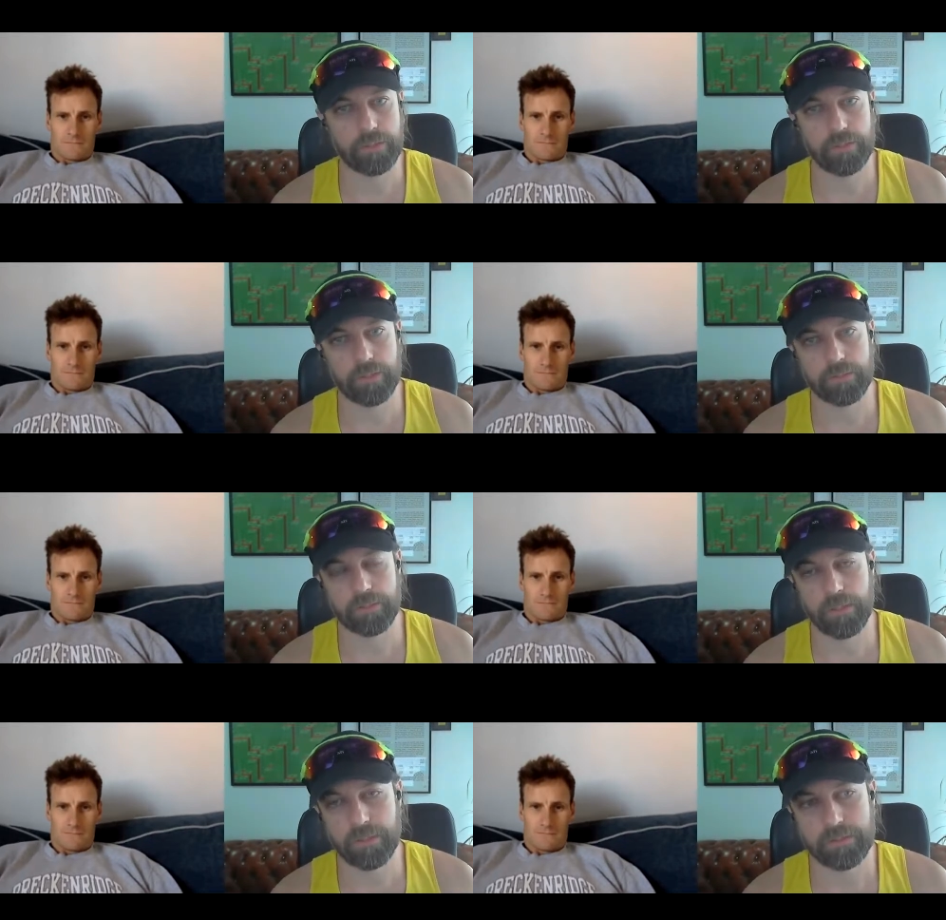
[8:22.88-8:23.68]
Speaker 1: and other
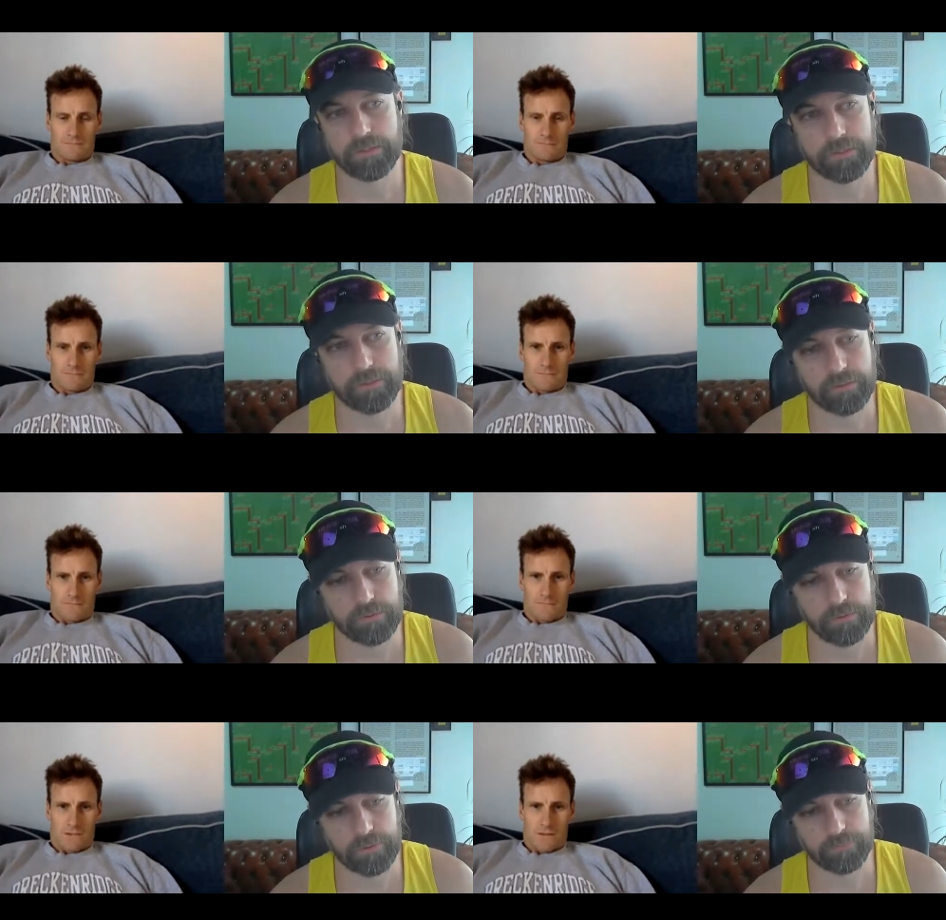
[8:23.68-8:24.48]
guys, you know,
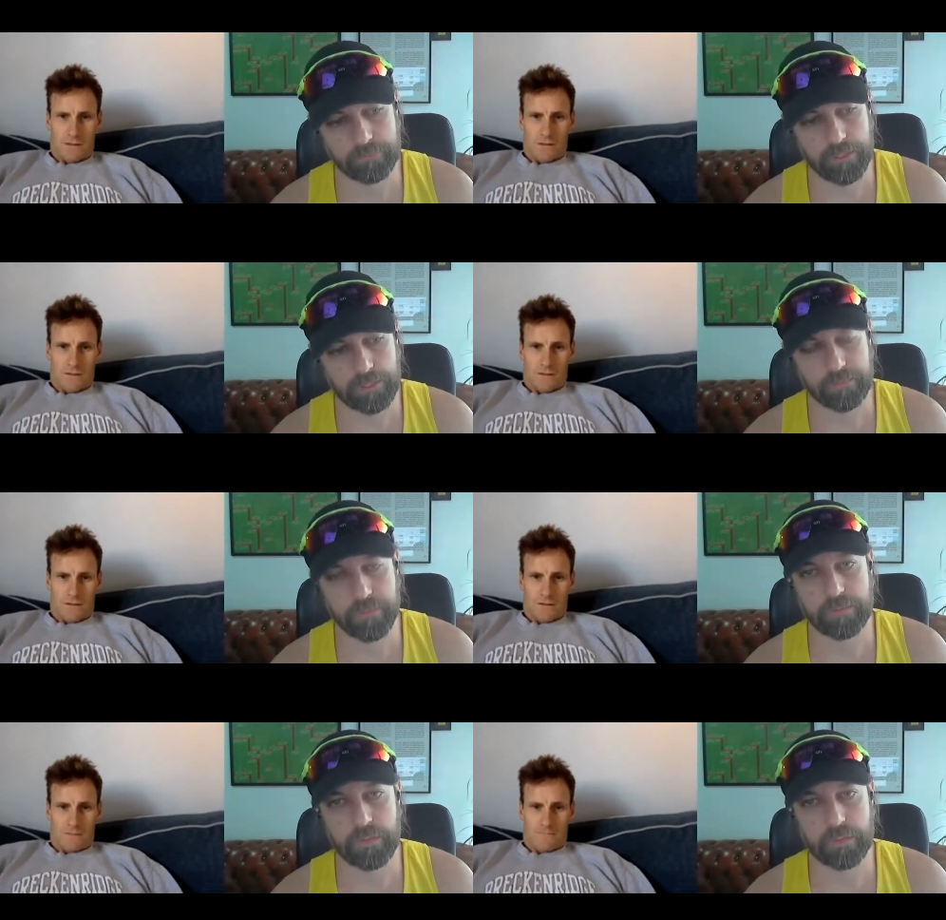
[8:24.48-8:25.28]
uh, that I spent
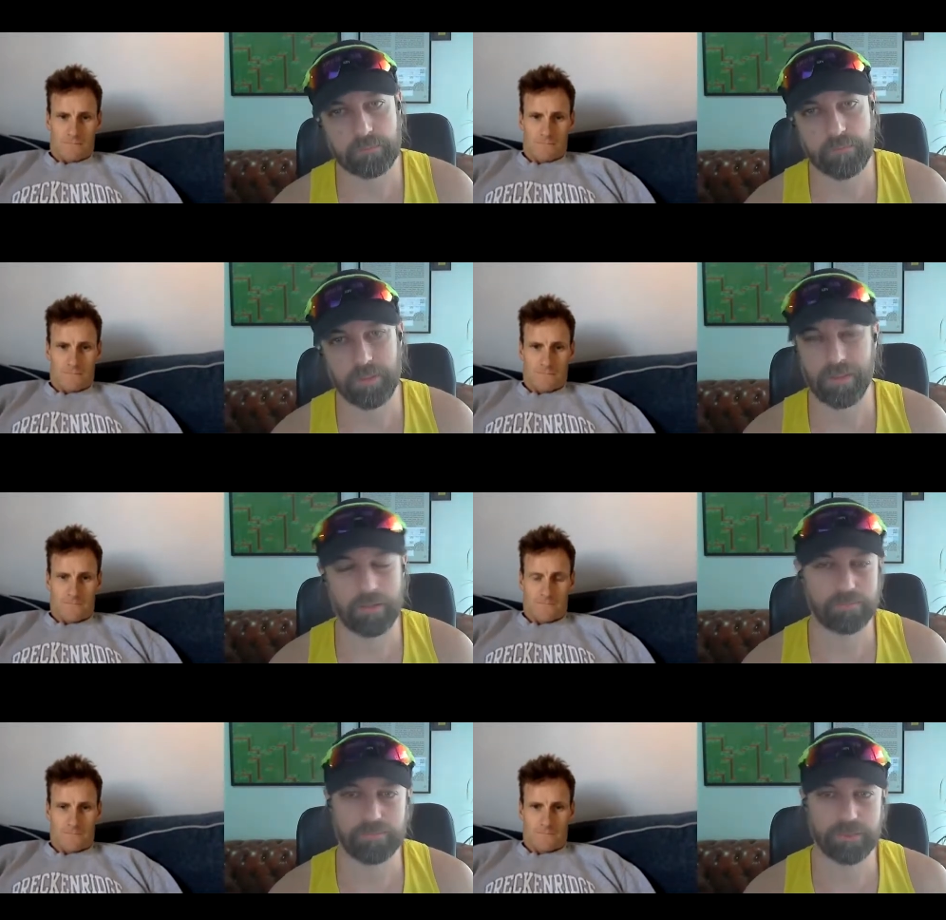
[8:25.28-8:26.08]
time uh,
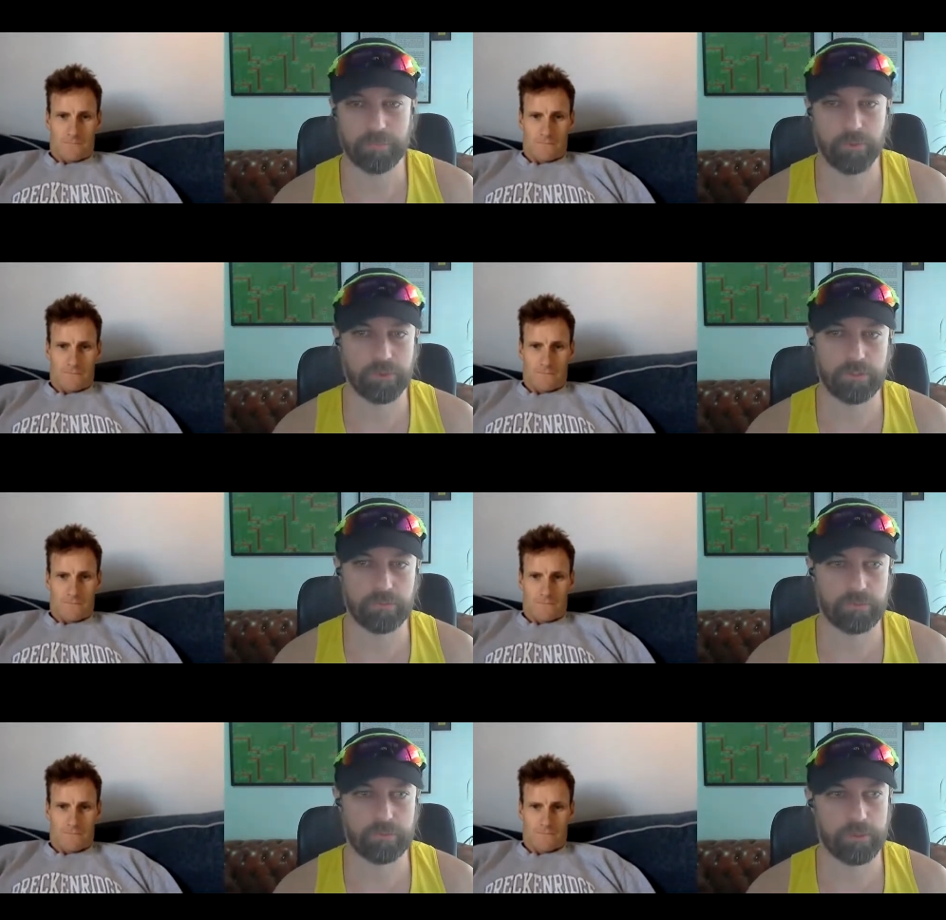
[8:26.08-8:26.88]
I, in sports. I was
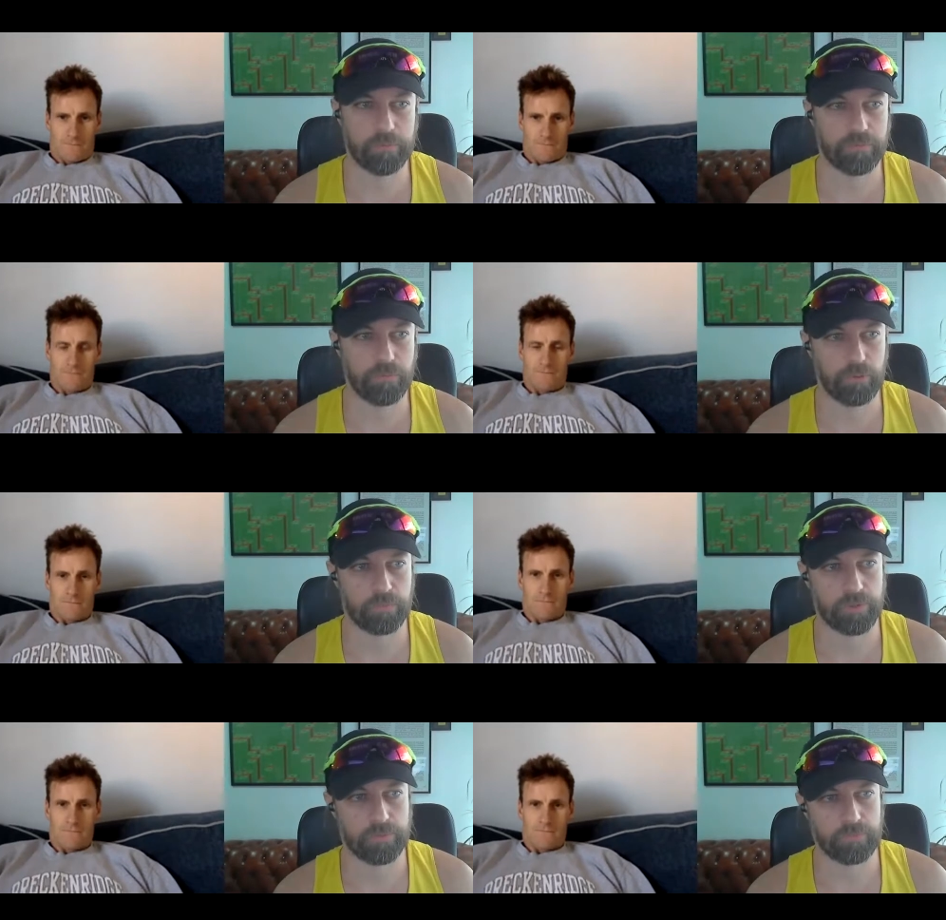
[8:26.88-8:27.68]
not a performer.